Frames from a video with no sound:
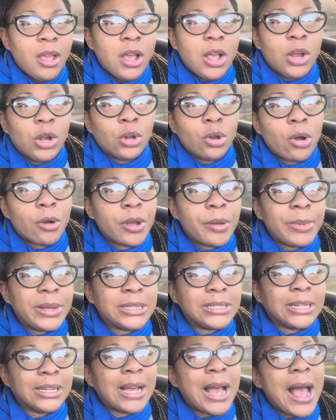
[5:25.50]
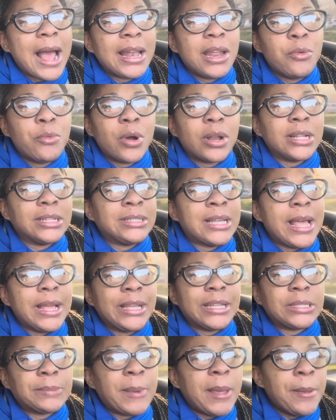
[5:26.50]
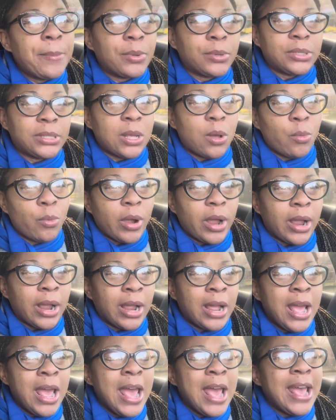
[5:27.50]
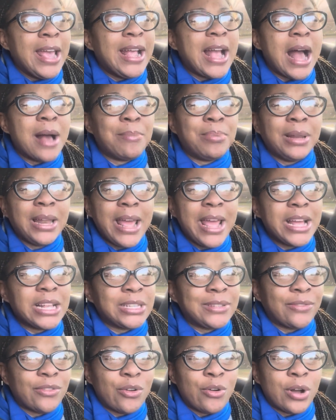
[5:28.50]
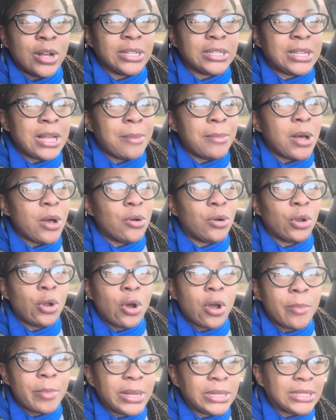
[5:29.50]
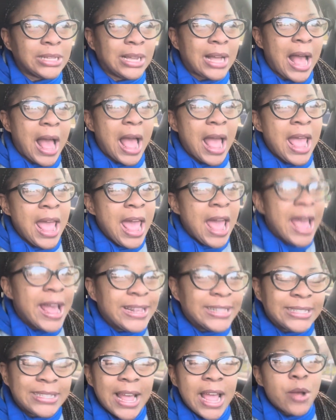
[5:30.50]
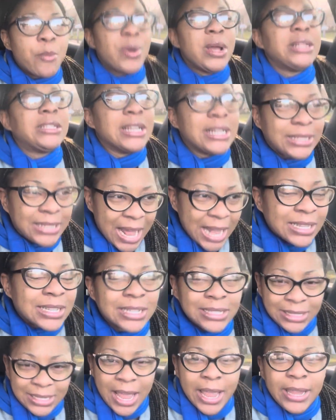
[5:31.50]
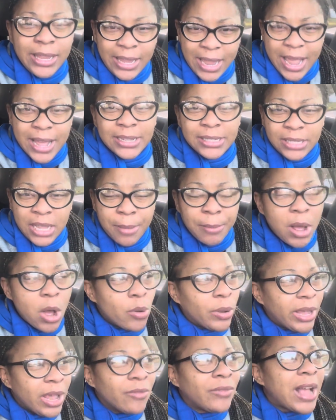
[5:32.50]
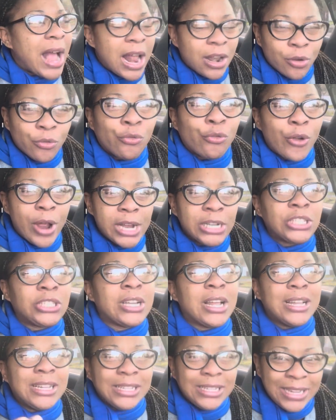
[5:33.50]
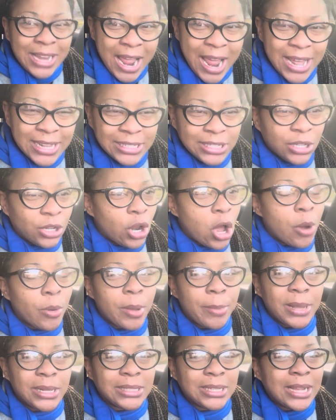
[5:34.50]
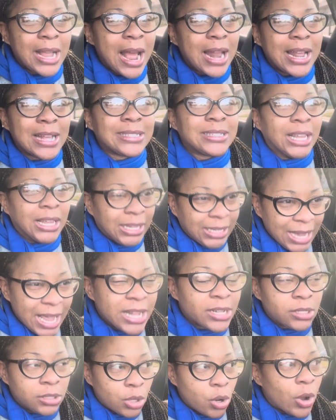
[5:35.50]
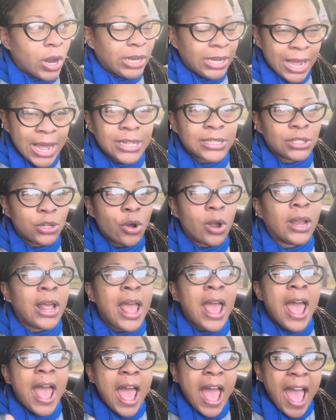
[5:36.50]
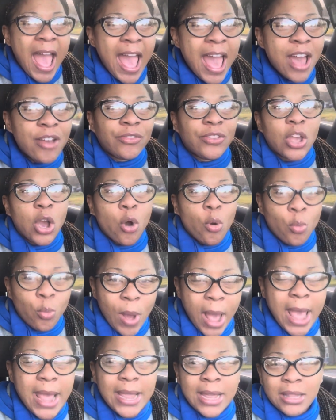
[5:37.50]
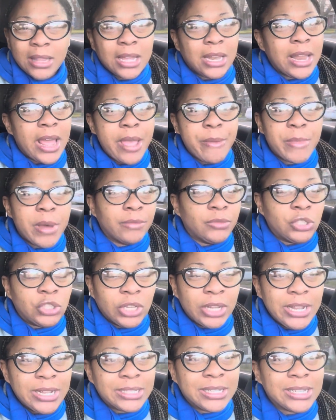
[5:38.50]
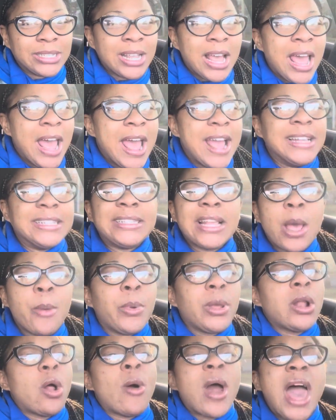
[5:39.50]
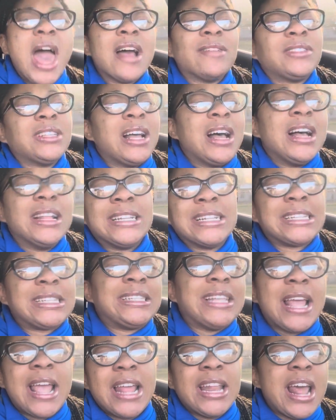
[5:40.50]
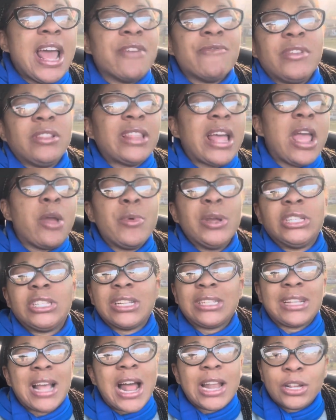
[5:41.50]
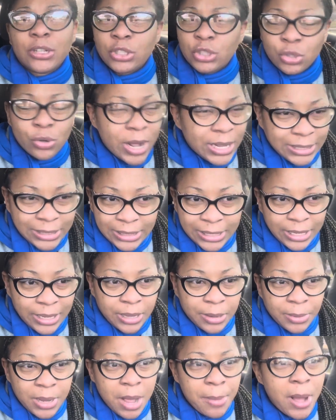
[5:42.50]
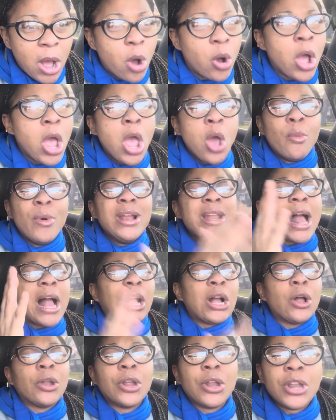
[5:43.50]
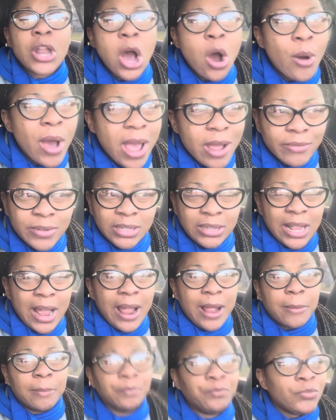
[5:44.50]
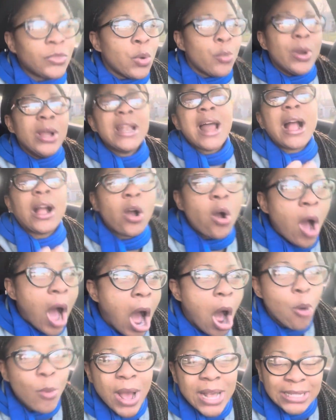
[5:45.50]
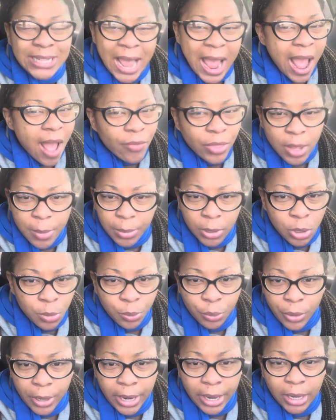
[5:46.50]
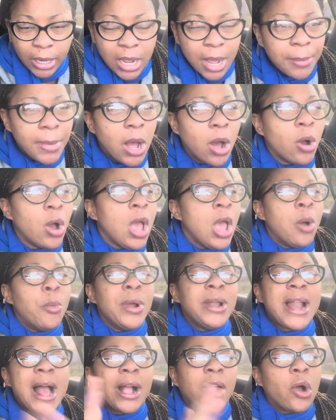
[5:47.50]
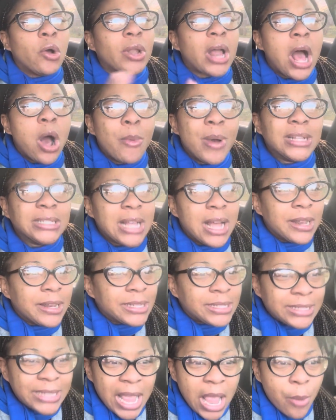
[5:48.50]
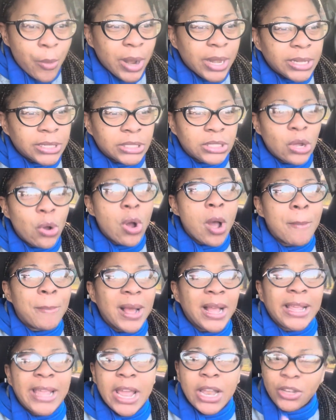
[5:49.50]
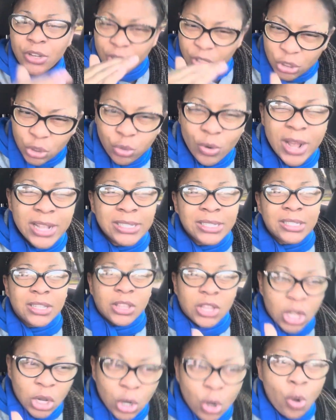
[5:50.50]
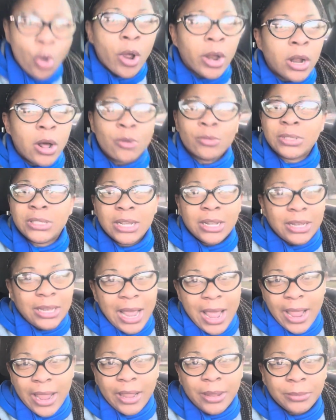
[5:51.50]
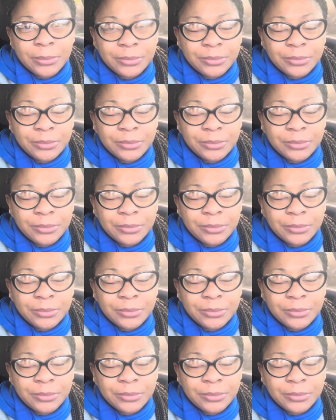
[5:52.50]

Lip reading: Glory be to God. He want to take his people somewhere. He got plans for us. Come on, glory be to God. He said we just got to say yes. Come on, give God a fresh yes. Glory be to God. I say yes, Lord. Yes, Lord. Have your way in the name of Jesus. He said we don't have to understand everything. We just got to trust him. Come on. We're not going to know everything. We're not going to always have the blueprint. Come on. We're not going to always understand what he's doing. But can you trust the Lord on today?